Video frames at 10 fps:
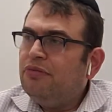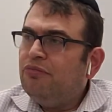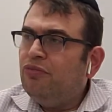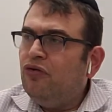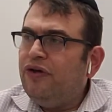
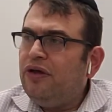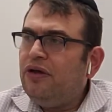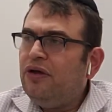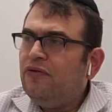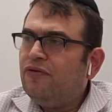
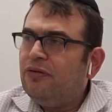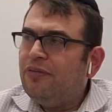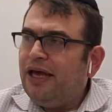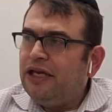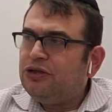Moving from the
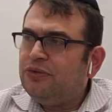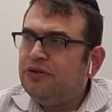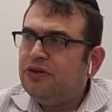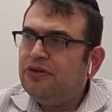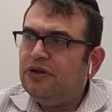
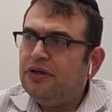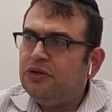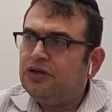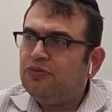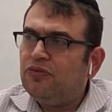management to
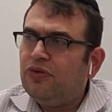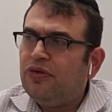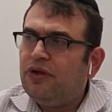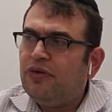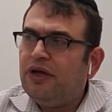leadership
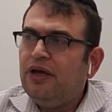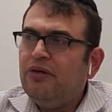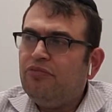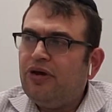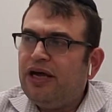theory
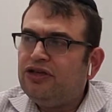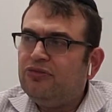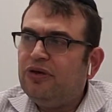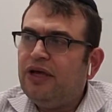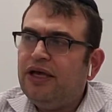
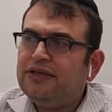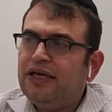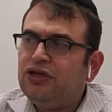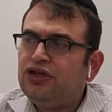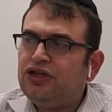paradigm is
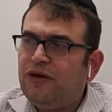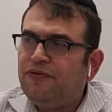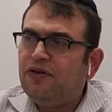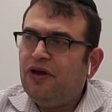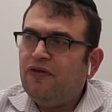a
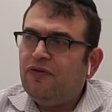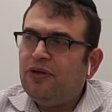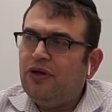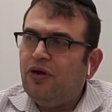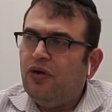shift from
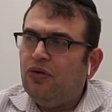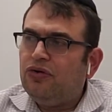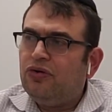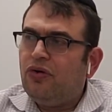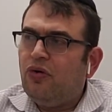the
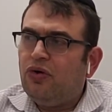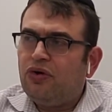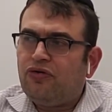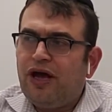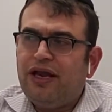older
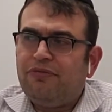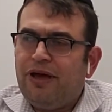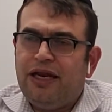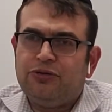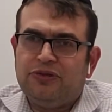autocratic
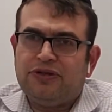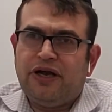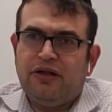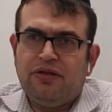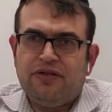management
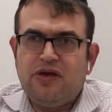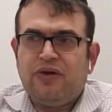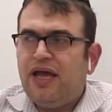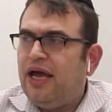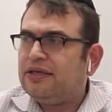style,
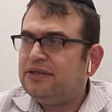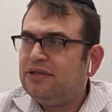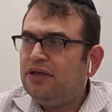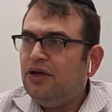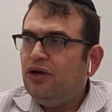Theory X,
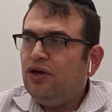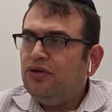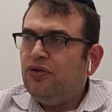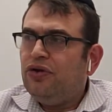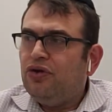
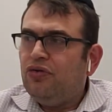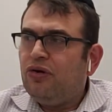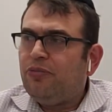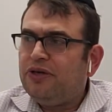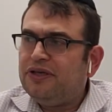to the
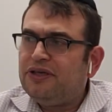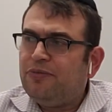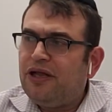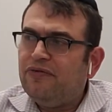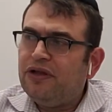newer
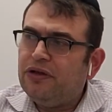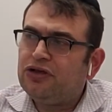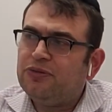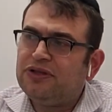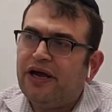participative
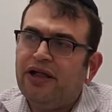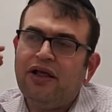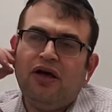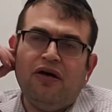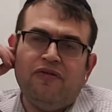leadership
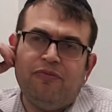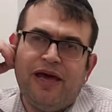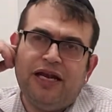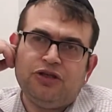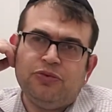style of the
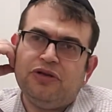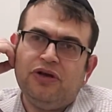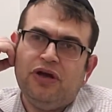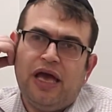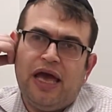management
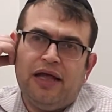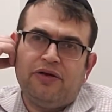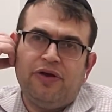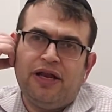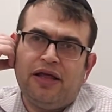
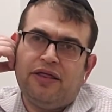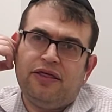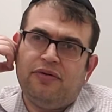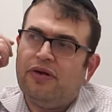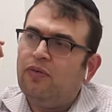and creating a
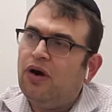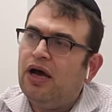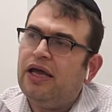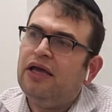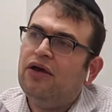Theory
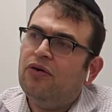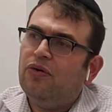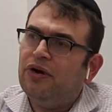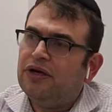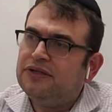Y
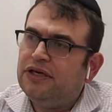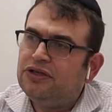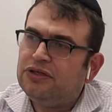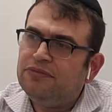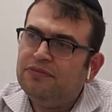
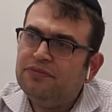organization.